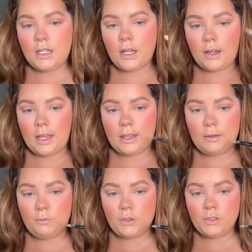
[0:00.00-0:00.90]
Okay, and
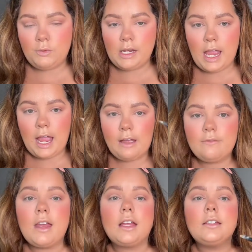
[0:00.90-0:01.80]
then once we have
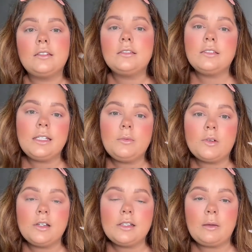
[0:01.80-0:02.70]
that deep
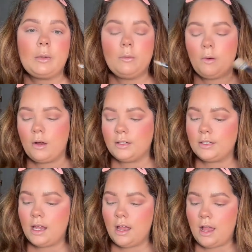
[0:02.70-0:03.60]
crease that we want,
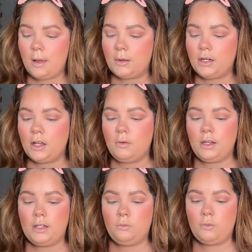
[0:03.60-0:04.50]
I'm gonna go
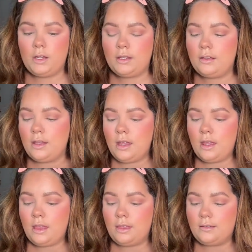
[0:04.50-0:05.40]
in with
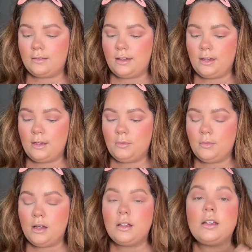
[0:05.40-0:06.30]
the
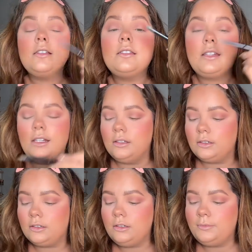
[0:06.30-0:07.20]
same
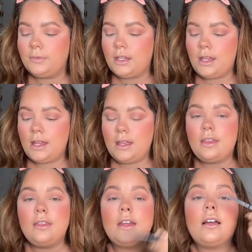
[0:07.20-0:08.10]
concealer
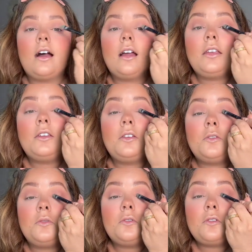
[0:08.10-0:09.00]
that I
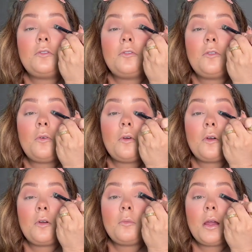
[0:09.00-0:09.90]
used
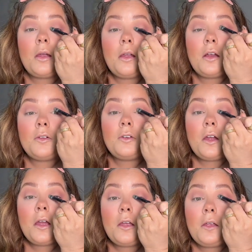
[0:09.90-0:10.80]
for my under
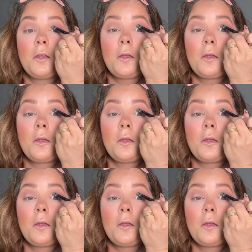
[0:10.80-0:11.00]
eye,